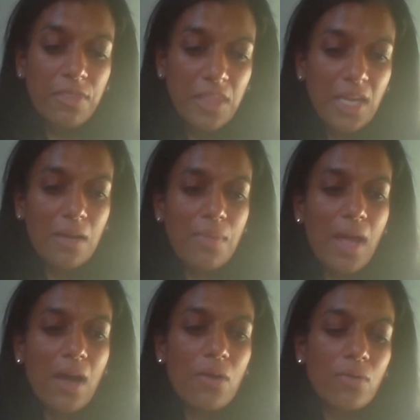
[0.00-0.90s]
think
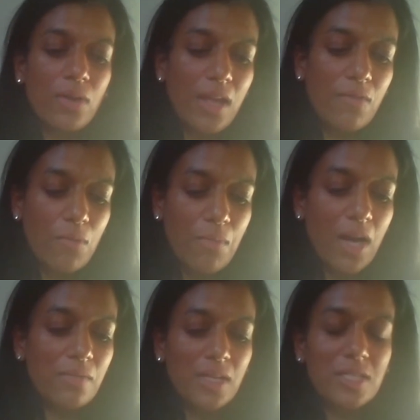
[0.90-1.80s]
about and
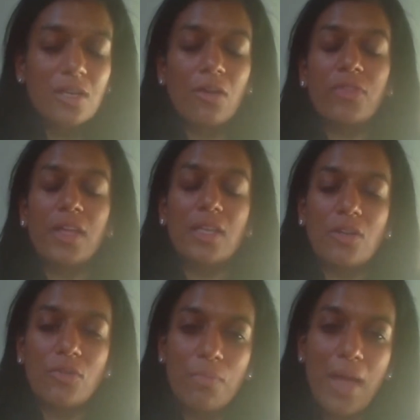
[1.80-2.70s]
remind myself that,
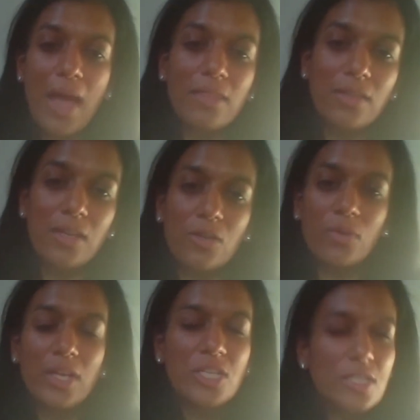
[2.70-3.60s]
the past,
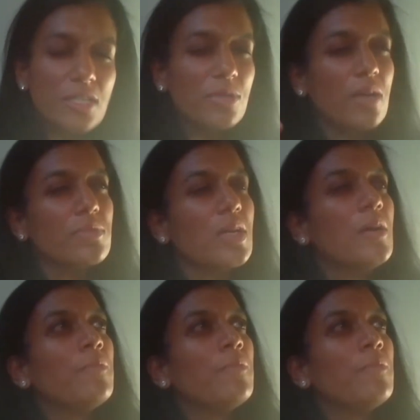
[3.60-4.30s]
it's sometimes